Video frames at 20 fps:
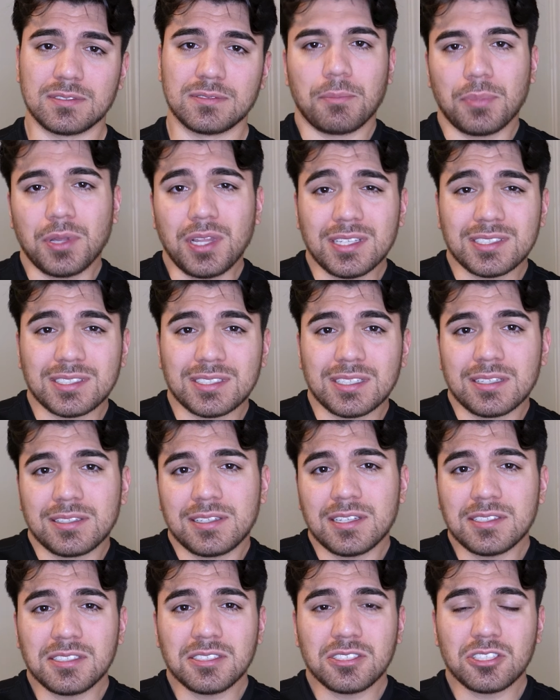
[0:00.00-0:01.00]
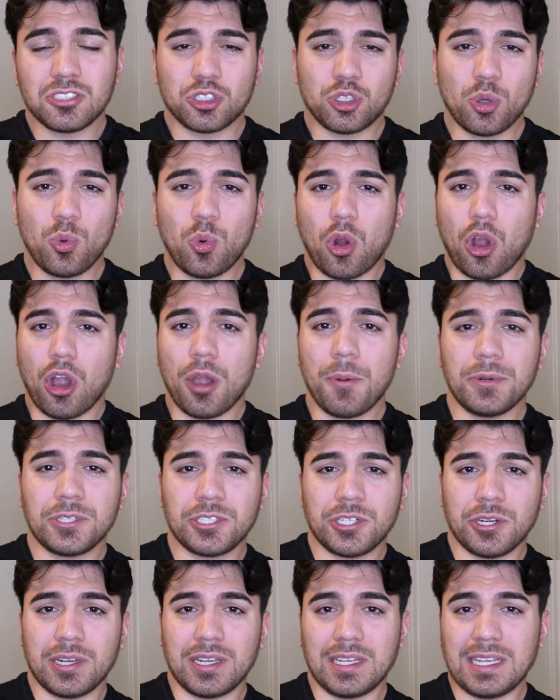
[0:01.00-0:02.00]
Plus, distance is so
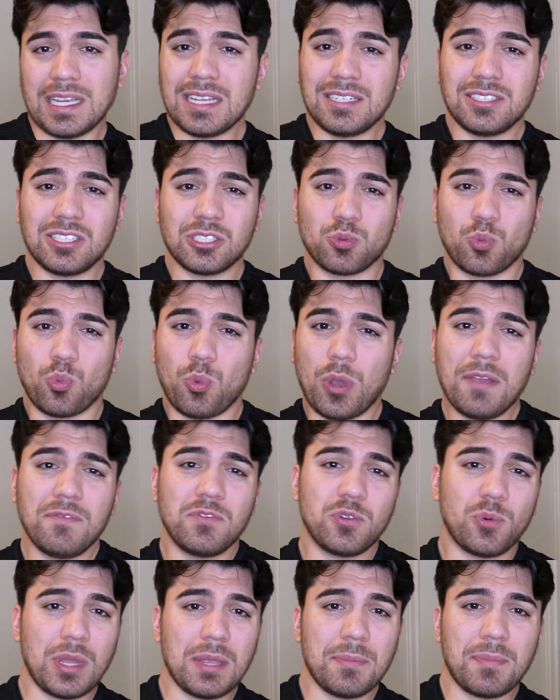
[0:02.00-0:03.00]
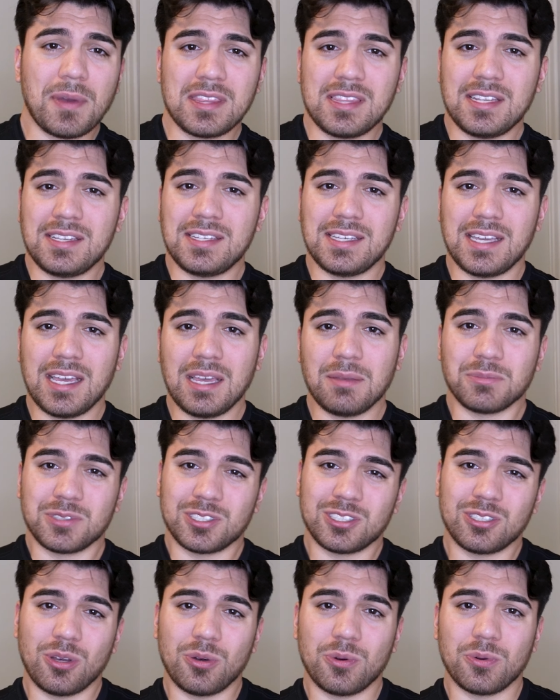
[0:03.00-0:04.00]
arbitrary and just waved away by the DM,
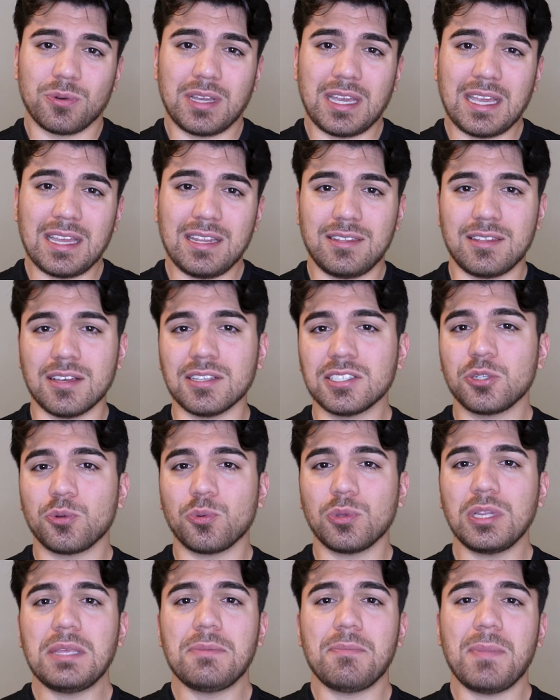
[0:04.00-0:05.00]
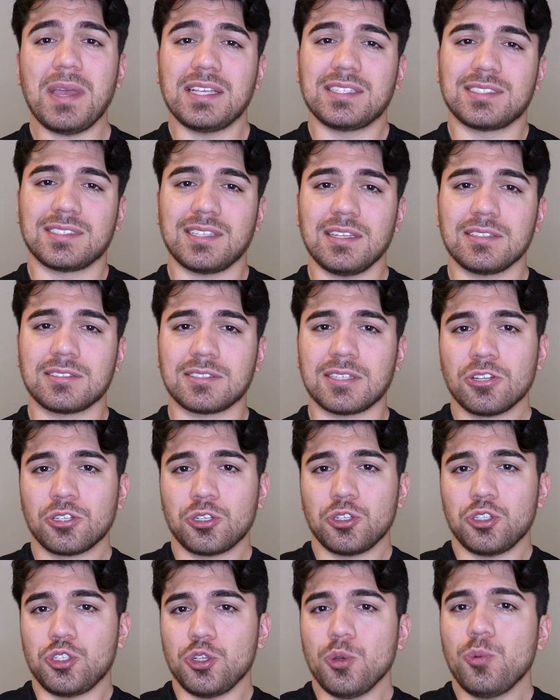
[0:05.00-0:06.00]
so it doesn't really make sense
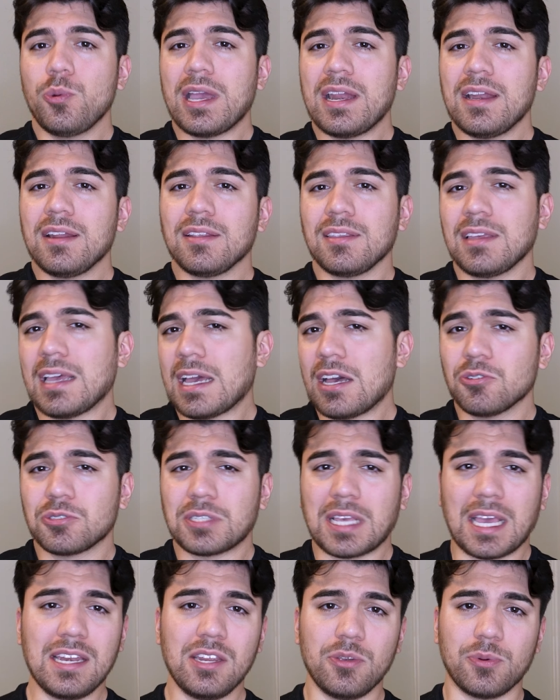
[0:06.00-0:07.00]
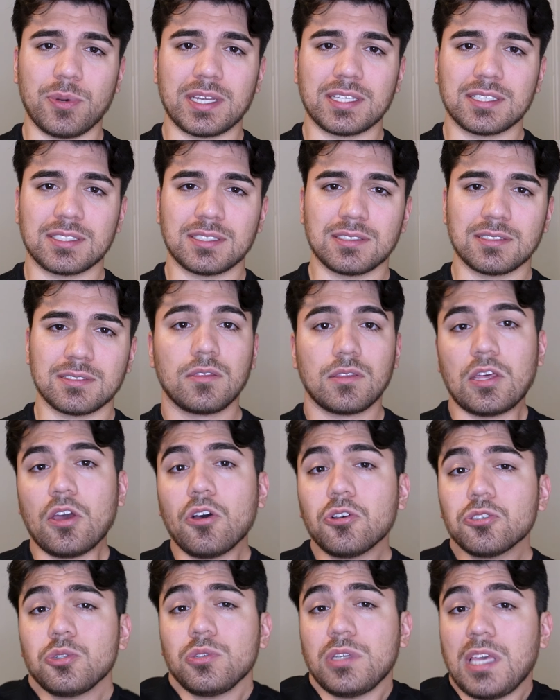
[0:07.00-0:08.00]
to do anything else anyways. They
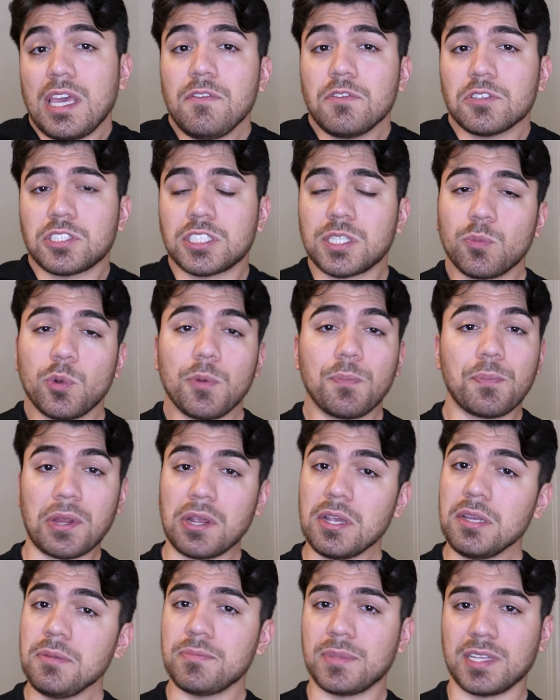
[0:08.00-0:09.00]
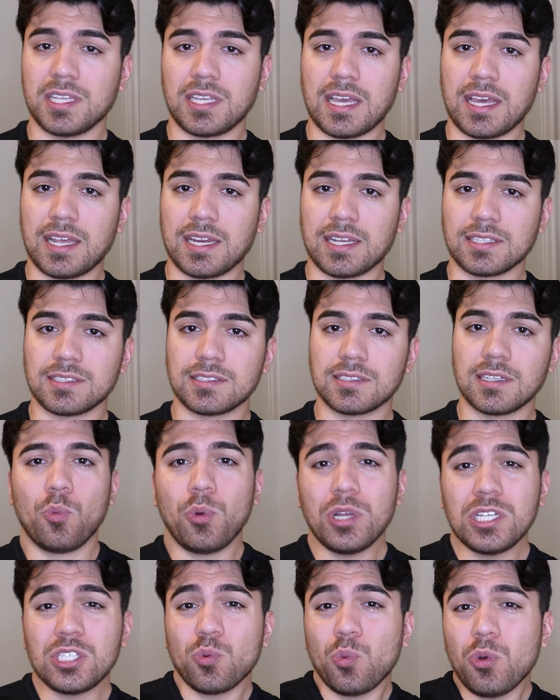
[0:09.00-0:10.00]
also gave us some repairing mechanics,
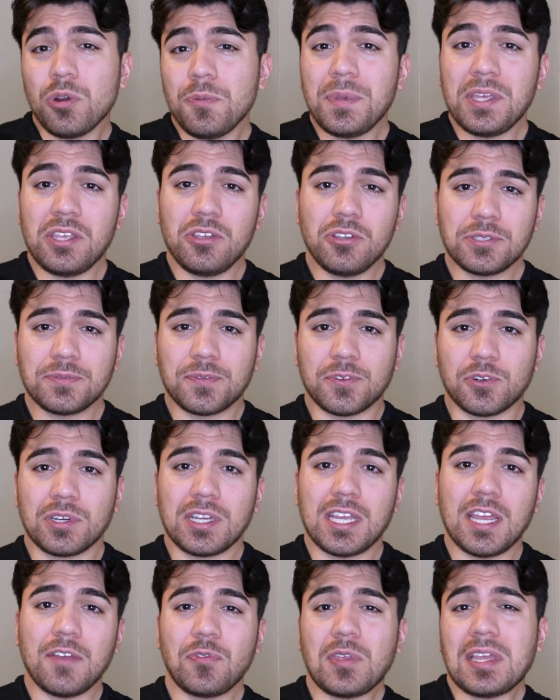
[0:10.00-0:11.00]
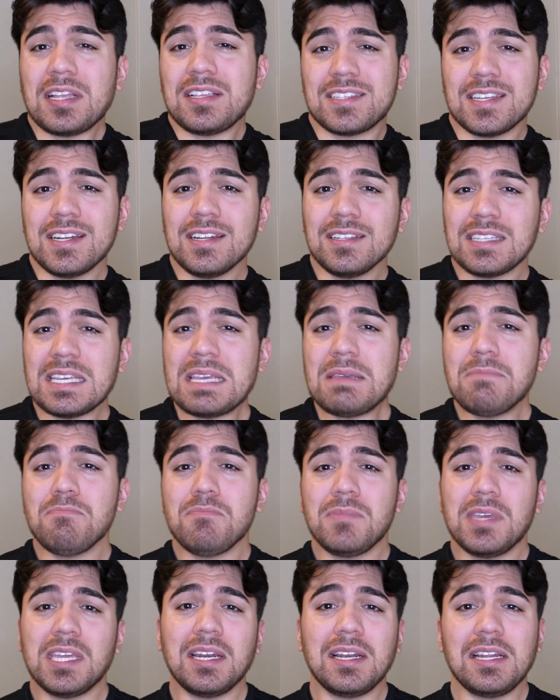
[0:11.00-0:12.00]
which would be useful if they didn't
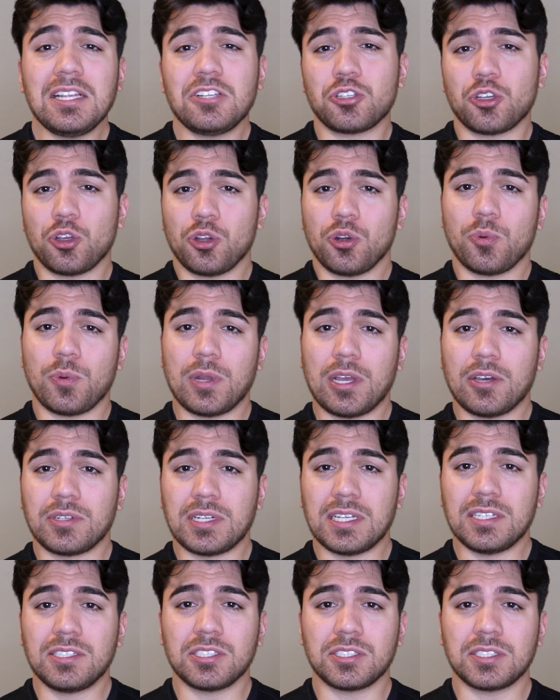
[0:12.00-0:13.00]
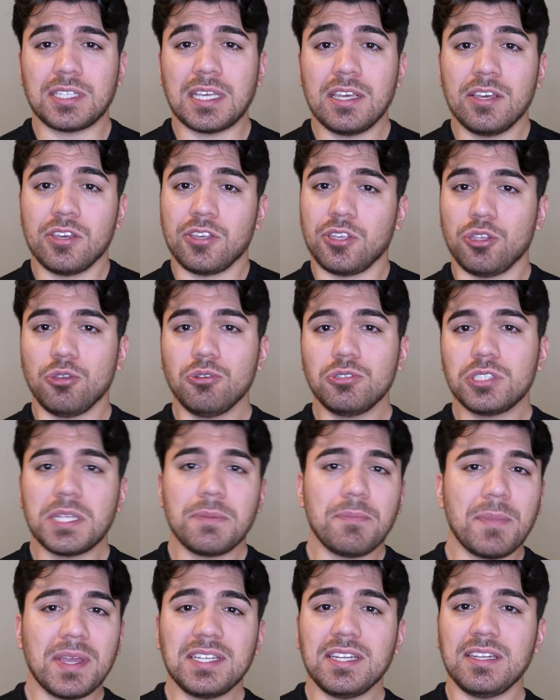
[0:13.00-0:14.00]
immediately turn around and just say, use the
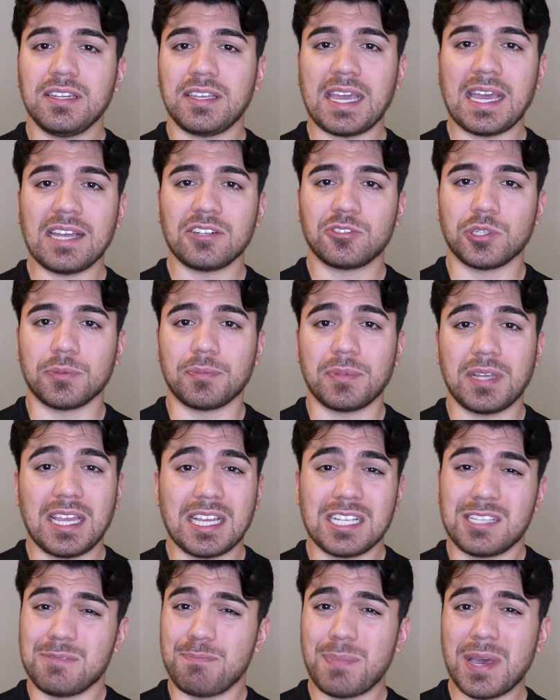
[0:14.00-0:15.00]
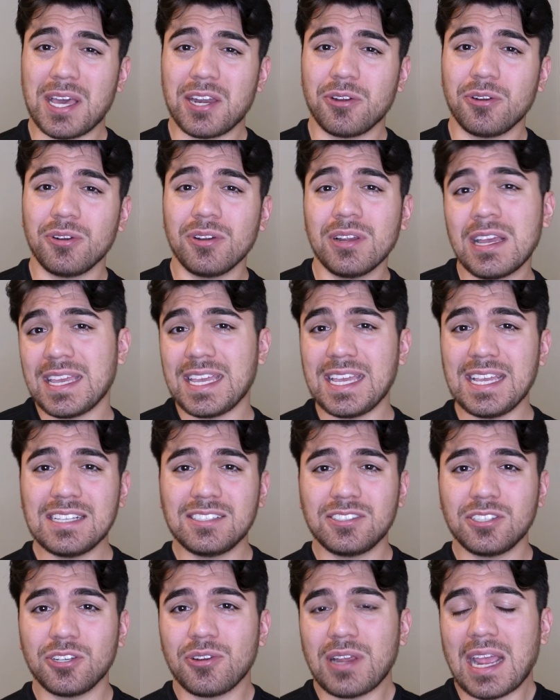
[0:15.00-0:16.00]
mending cantrip. It's better,
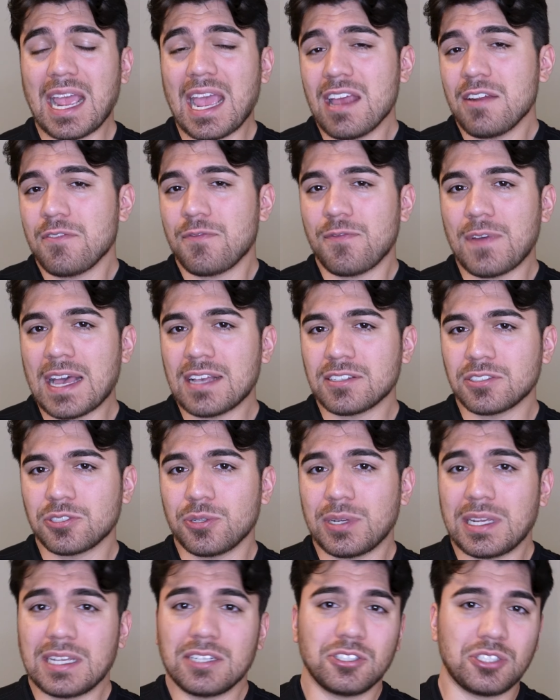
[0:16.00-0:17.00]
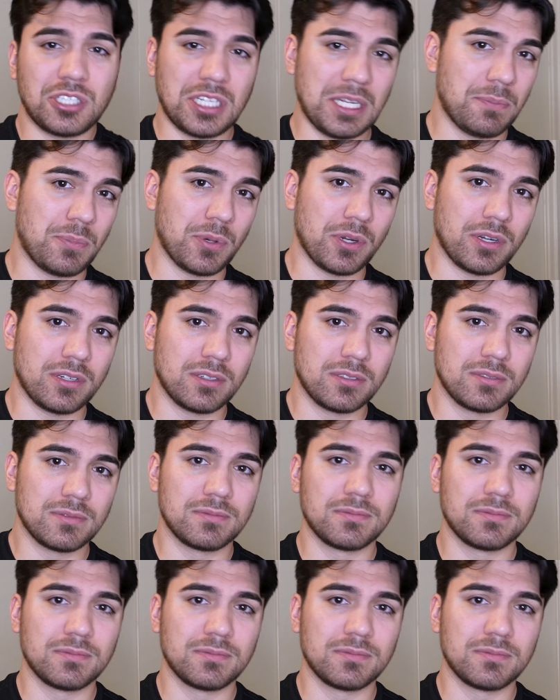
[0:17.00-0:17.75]
easier, and faster and cheaper.